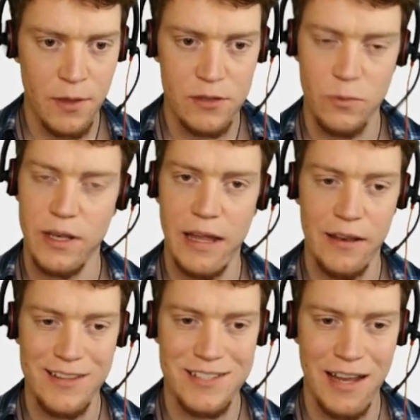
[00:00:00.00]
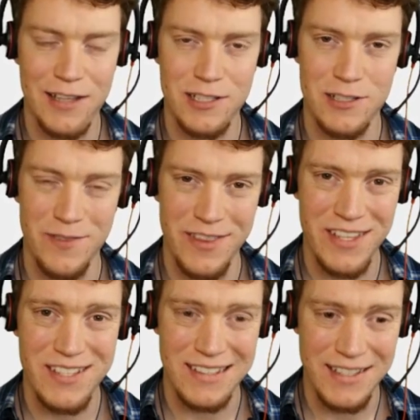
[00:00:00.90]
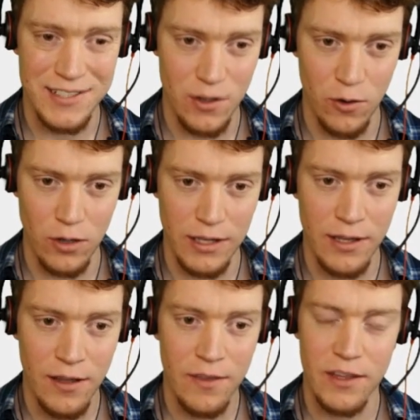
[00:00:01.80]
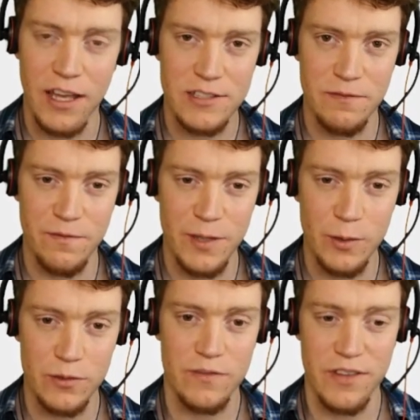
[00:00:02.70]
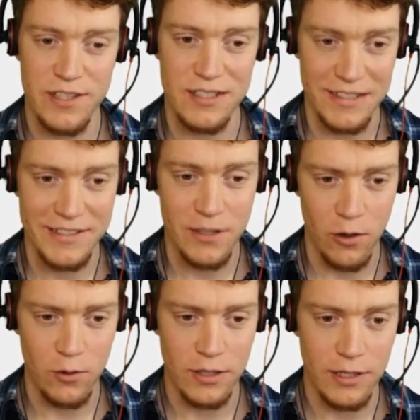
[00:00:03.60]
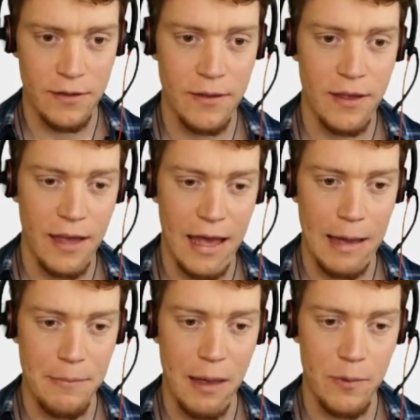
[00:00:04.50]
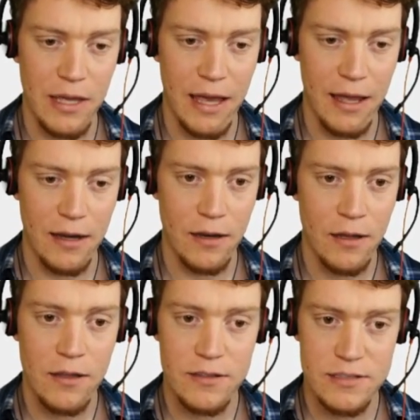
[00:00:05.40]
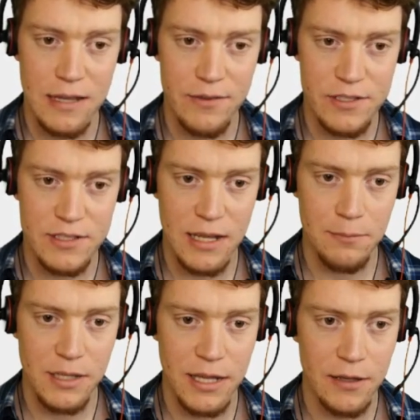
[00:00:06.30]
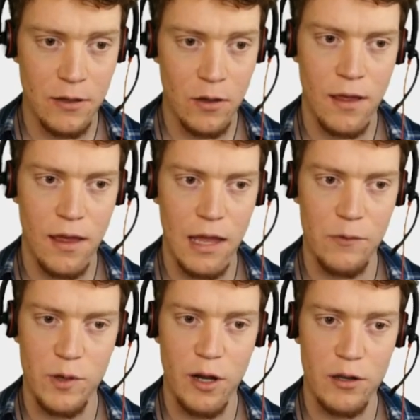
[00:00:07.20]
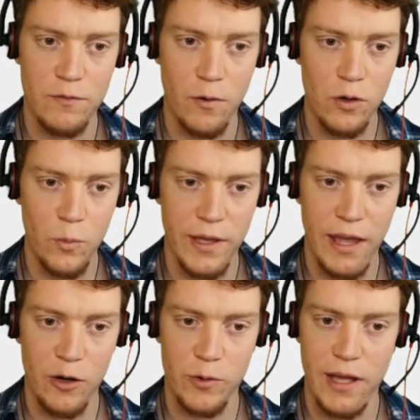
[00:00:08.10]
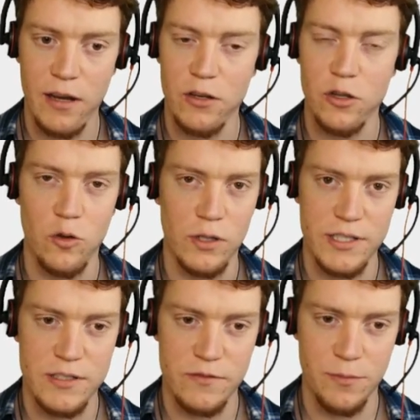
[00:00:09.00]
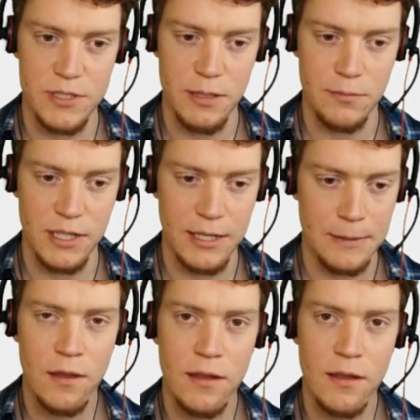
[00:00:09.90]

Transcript: So we can edit the statuses for this list only, the custom fields for this list only, and we can save it as a template. And if we go to the folder, we can create new lists from a template.